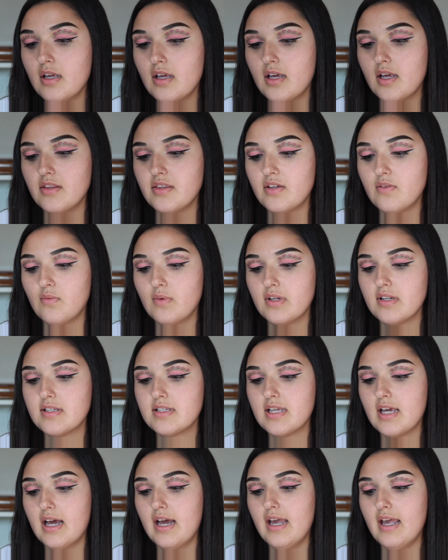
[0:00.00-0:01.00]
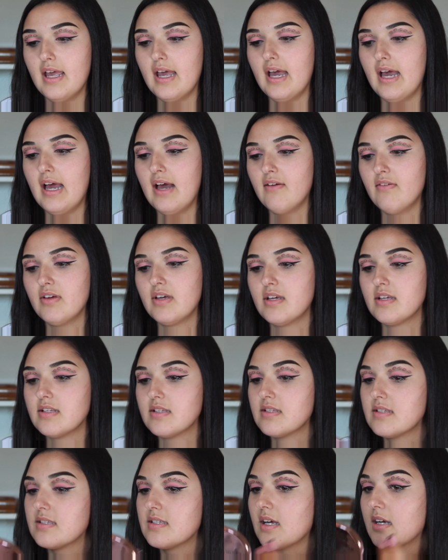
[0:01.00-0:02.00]
And then once I have it
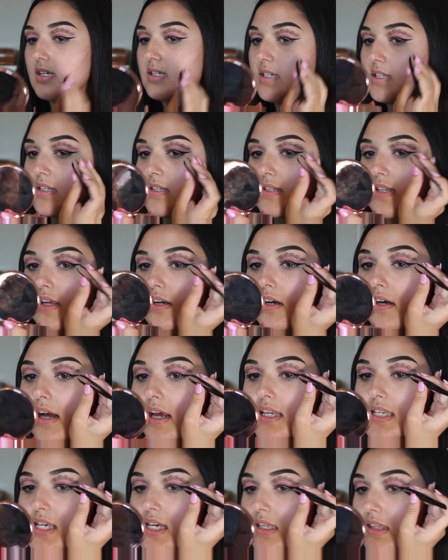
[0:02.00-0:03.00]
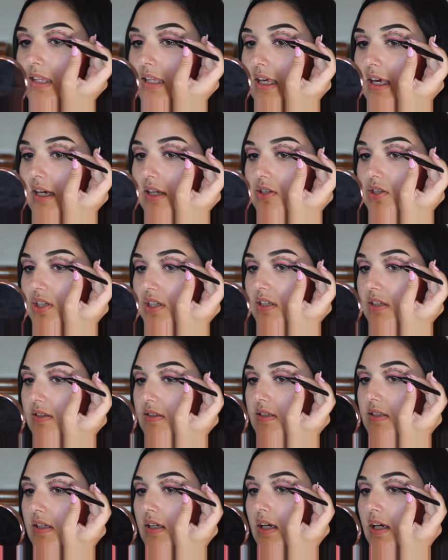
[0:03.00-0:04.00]
stuck to the center, I take the
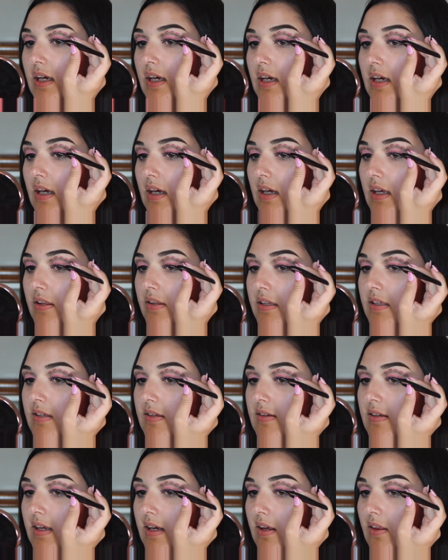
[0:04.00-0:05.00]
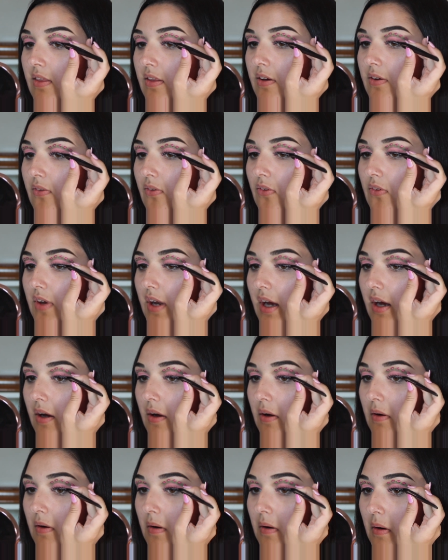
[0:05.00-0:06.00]
edges and then stick those
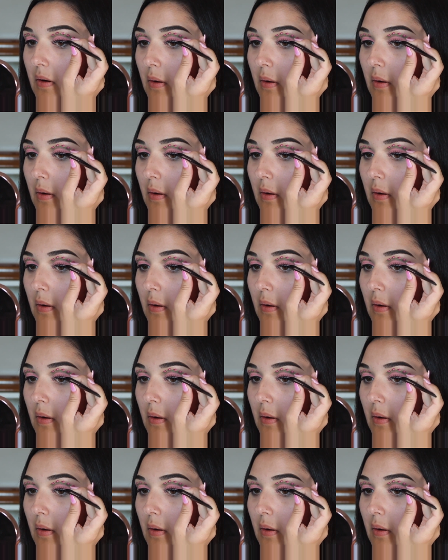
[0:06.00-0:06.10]
down.